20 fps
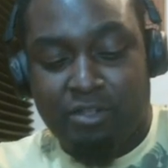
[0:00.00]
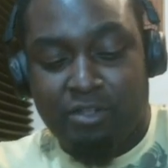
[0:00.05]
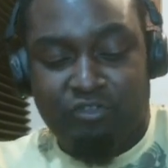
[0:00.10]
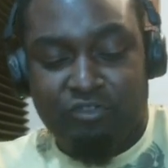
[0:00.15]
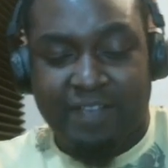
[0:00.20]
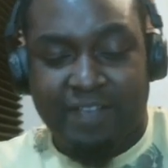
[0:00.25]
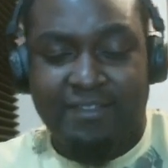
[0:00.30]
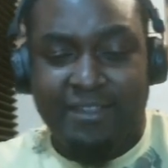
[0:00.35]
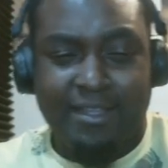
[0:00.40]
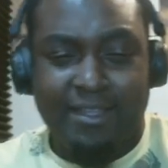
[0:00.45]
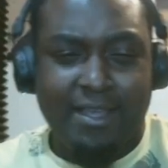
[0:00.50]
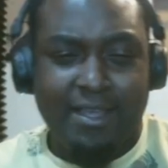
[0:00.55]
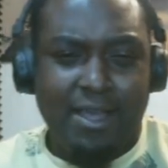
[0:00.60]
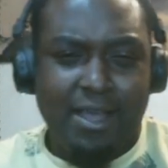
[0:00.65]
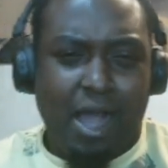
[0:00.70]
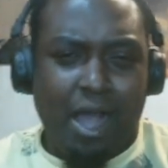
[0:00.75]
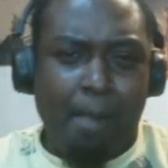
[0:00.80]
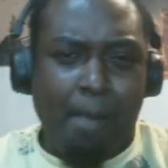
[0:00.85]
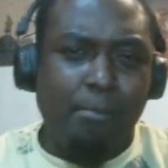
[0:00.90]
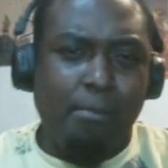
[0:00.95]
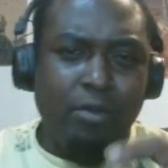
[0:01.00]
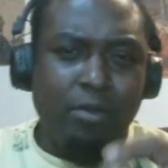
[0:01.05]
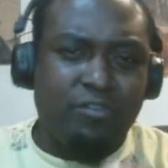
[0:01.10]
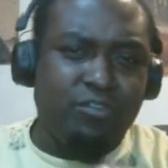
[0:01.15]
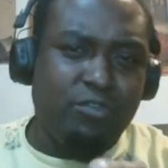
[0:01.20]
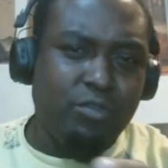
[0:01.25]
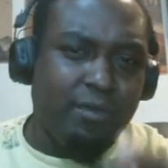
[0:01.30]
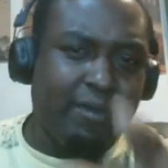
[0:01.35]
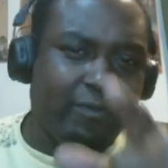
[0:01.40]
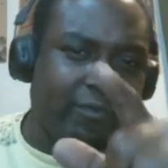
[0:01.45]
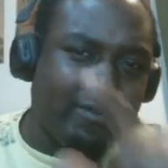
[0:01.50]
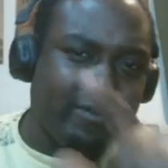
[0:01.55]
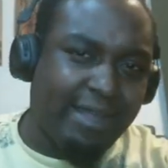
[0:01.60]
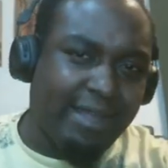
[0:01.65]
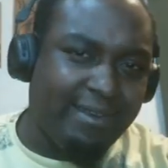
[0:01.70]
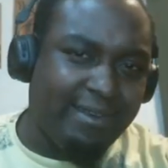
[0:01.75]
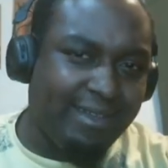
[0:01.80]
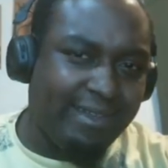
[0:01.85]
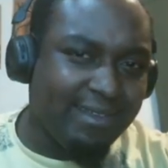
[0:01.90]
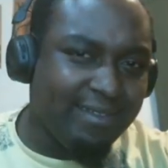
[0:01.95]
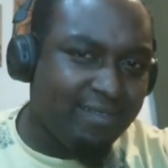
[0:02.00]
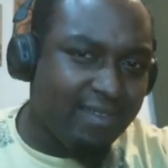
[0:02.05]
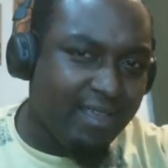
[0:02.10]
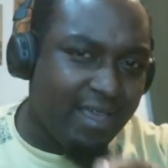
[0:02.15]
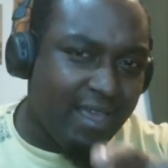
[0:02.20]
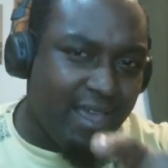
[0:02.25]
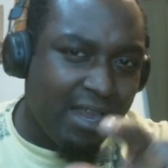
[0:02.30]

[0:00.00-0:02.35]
contrasting a multitude of different ideas